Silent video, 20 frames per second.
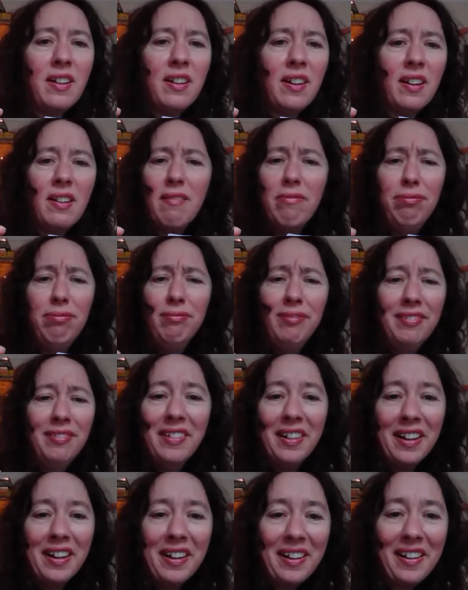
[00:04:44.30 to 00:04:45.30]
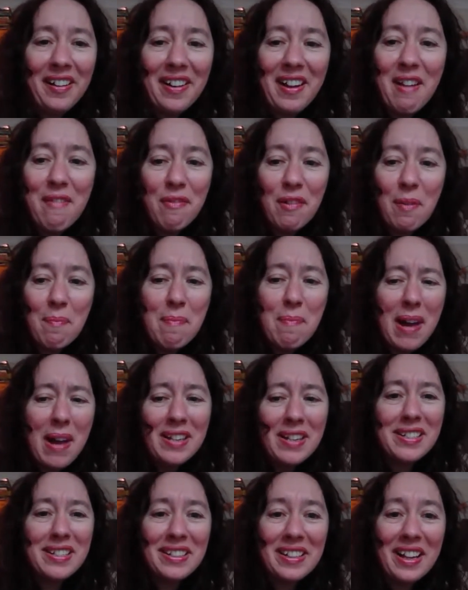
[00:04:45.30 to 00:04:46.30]
it's, I can't even
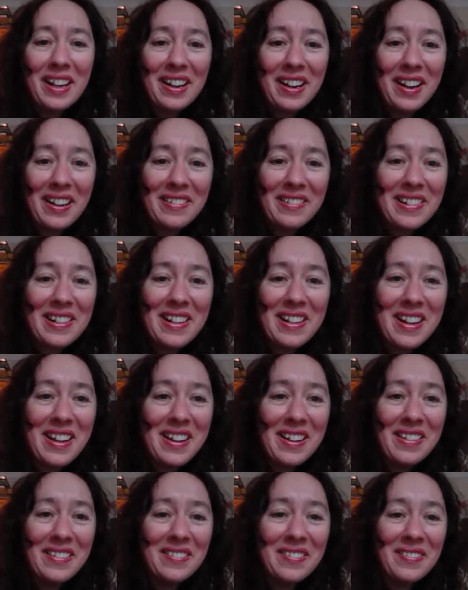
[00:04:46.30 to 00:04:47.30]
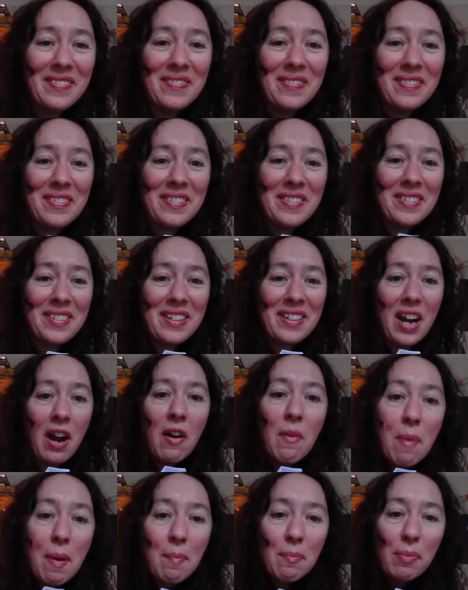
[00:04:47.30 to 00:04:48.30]
imagine that now, can you? I
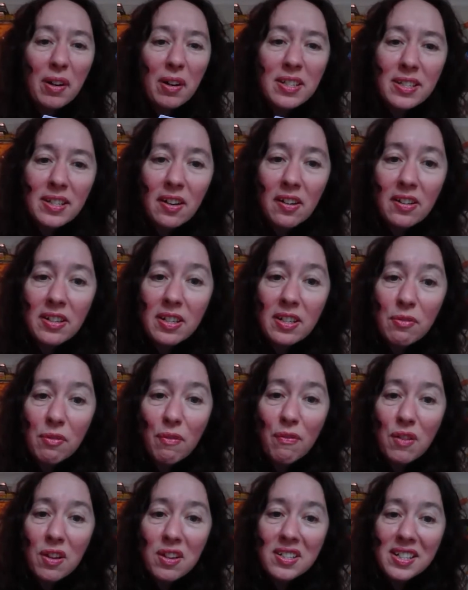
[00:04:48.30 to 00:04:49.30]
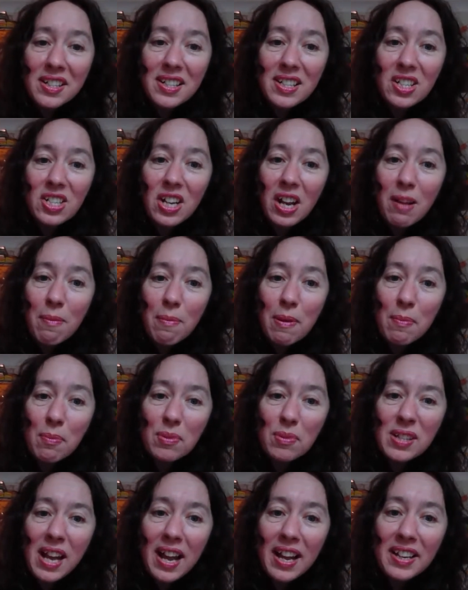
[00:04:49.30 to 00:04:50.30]
remember I started refusing to shake
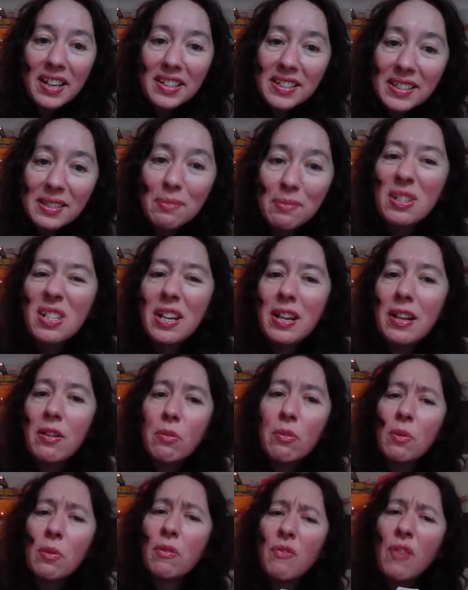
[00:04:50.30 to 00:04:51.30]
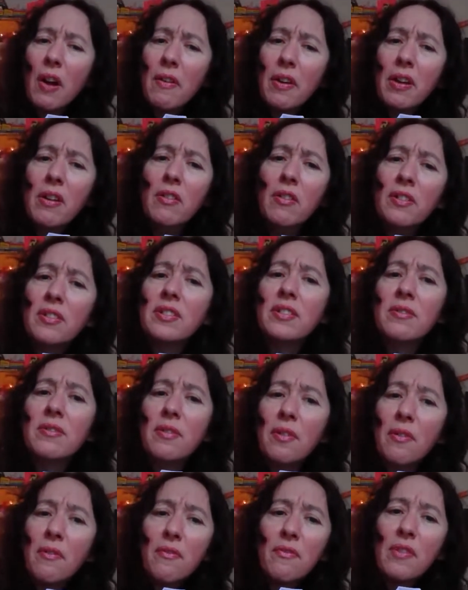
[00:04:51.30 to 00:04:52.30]
people's hands, which they thought was very odd and
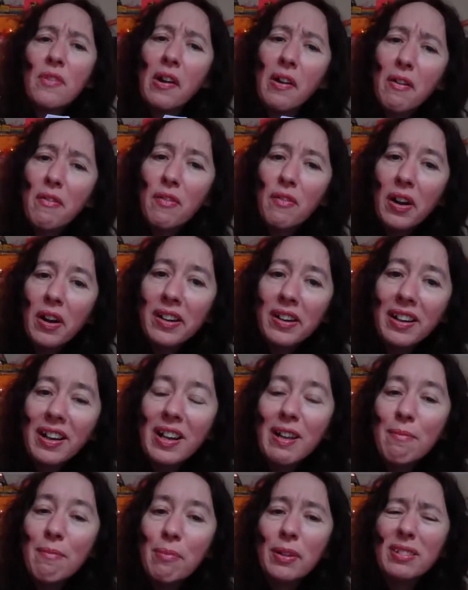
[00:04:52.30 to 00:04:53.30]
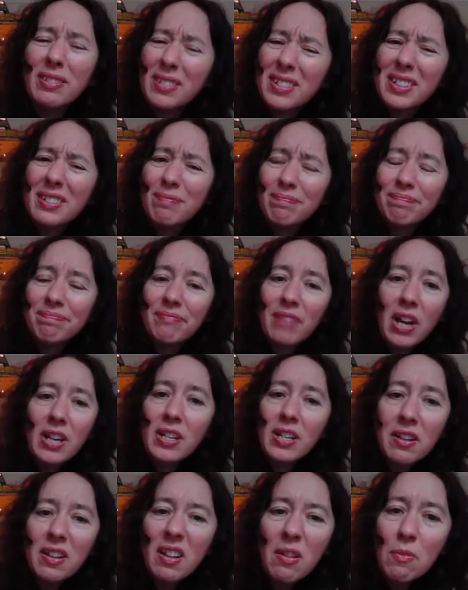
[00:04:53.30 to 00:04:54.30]
not very friendly, but um, I
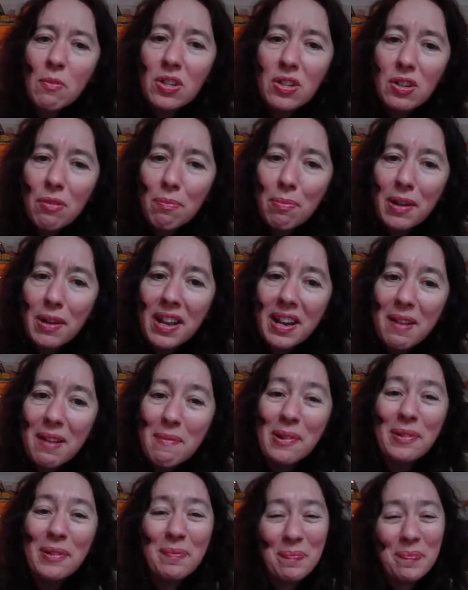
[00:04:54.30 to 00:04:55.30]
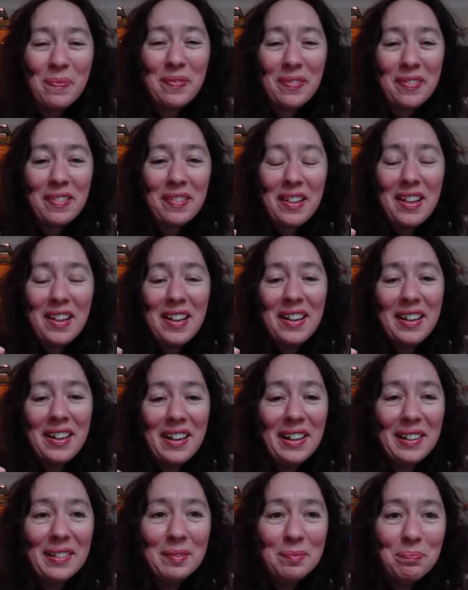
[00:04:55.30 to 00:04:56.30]
don't think we should be anymore.
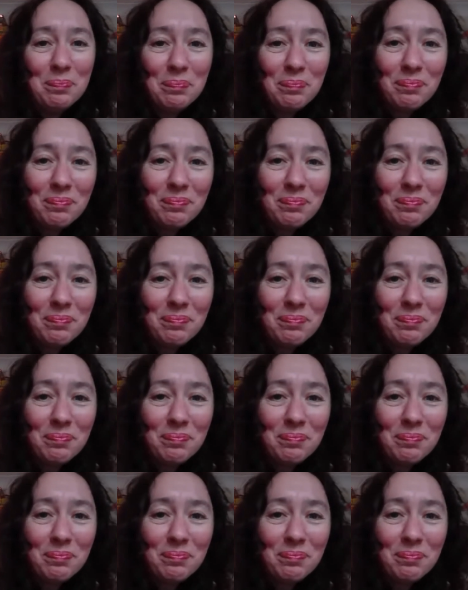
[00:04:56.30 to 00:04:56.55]
Um,